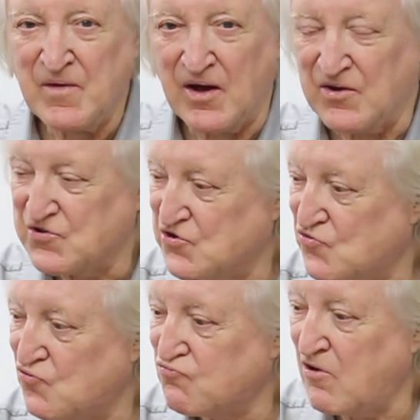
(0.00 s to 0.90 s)
a
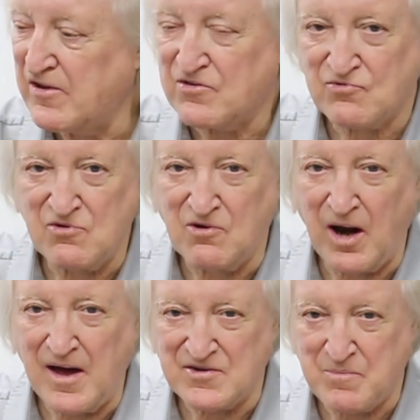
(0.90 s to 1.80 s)
straight through
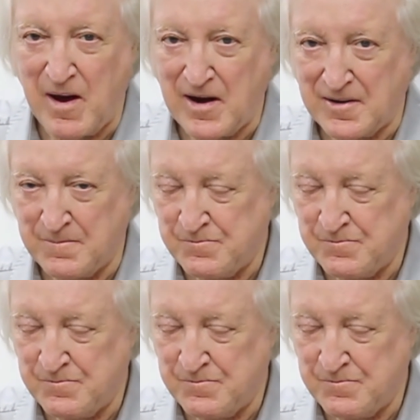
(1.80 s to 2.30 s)
glass pack.